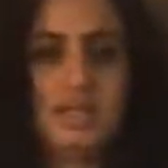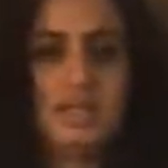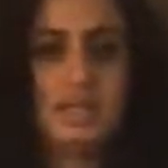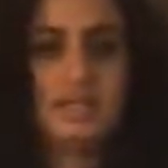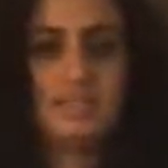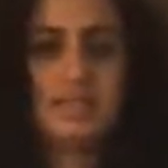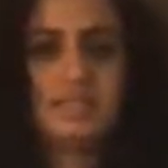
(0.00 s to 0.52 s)

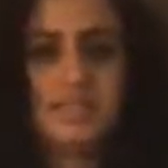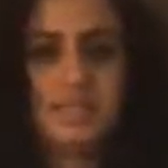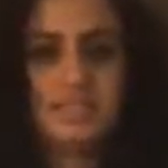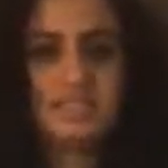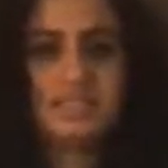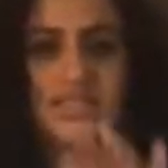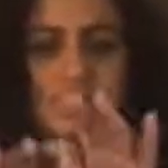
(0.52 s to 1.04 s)
This
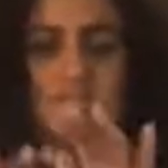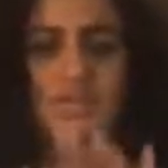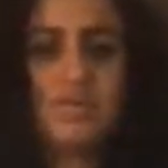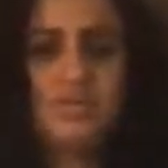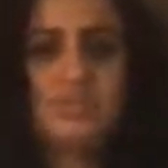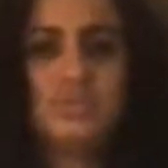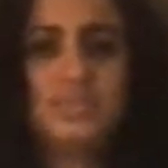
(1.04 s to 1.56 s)
exercise can
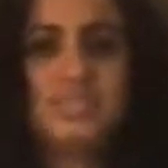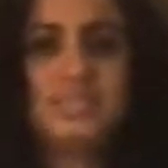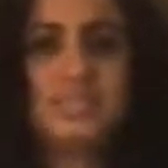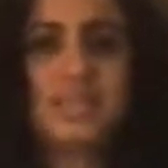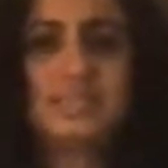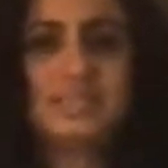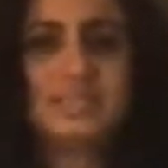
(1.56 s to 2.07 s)
also, these
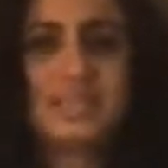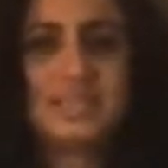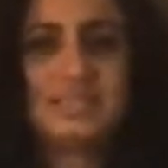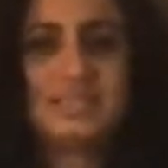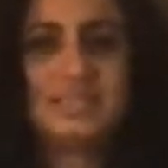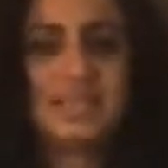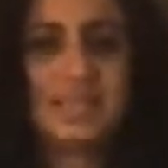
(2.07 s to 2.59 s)

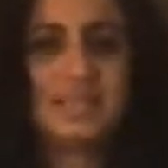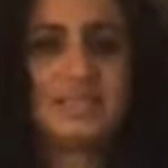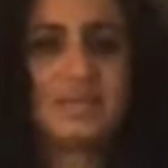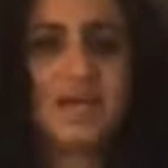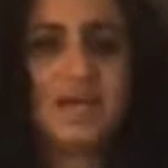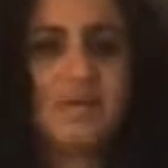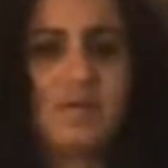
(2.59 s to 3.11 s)
exercises can get
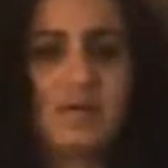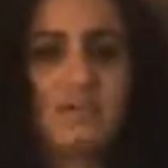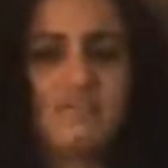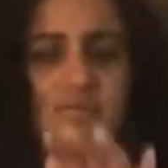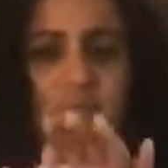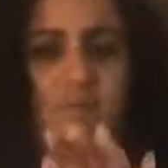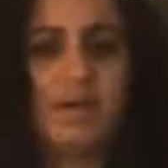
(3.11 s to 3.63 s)
tiring
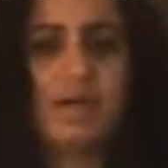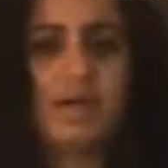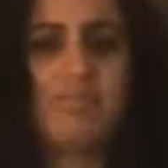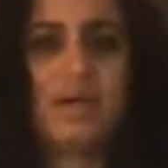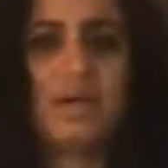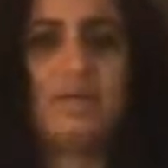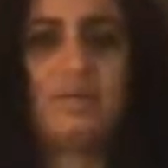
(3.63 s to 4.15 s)
after a while,
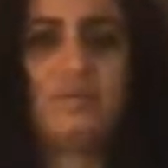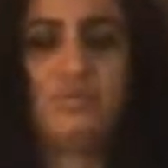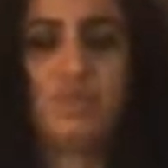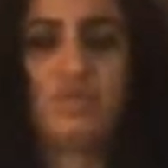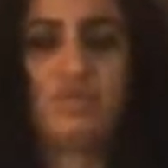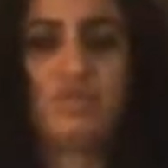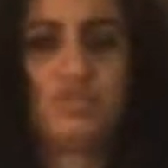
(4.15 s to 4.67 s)
right?
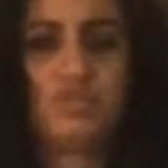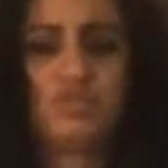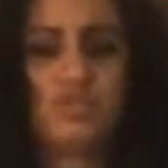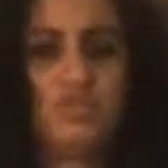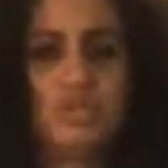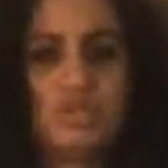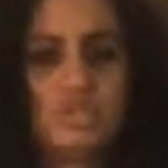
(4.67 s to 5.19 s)
For the
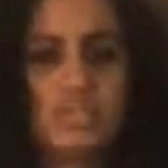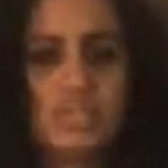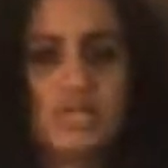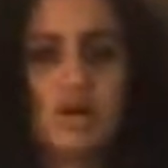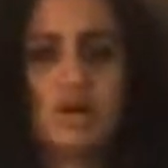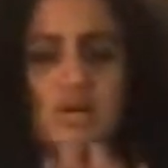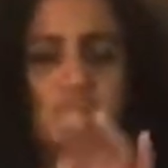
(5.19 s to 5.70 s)
shoulders and
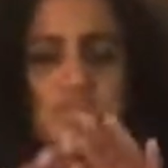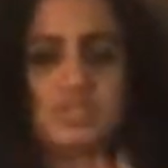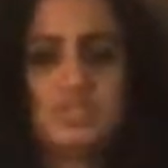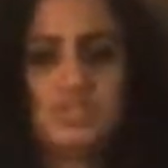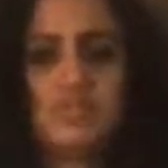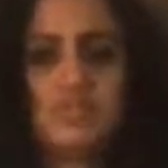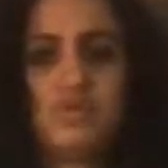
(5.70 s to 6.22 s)
the arms.
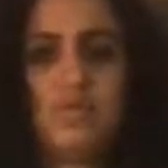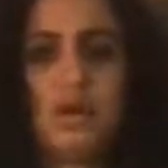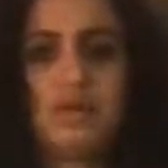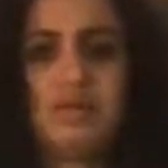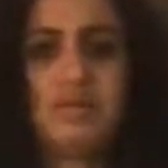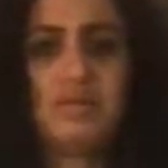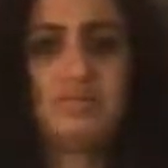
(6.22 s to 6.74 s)
And so if you
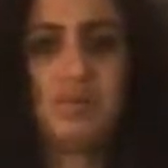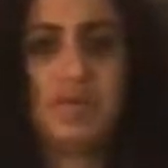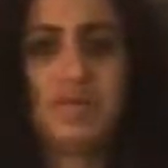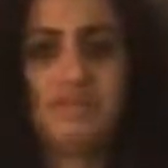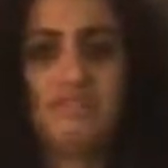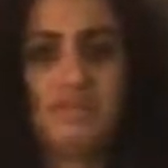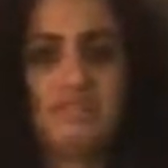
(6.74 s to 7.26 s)
want to take a
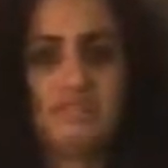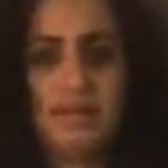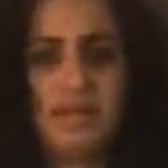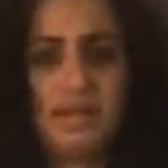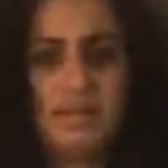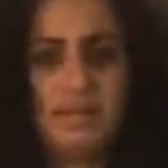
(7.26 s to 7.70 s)
break, feel free.